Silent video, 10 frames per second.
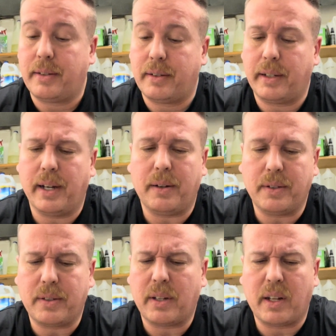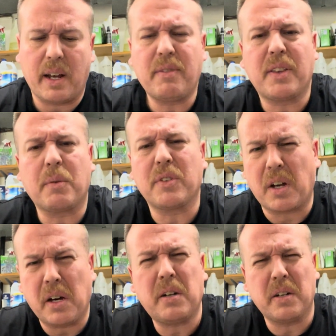Yeah, everything was
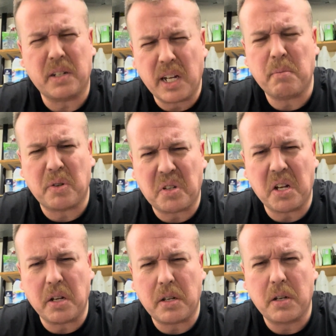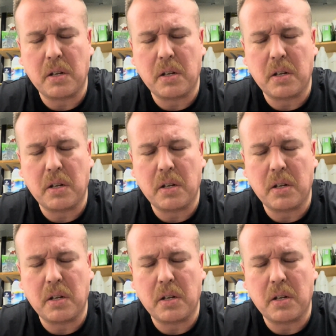110%.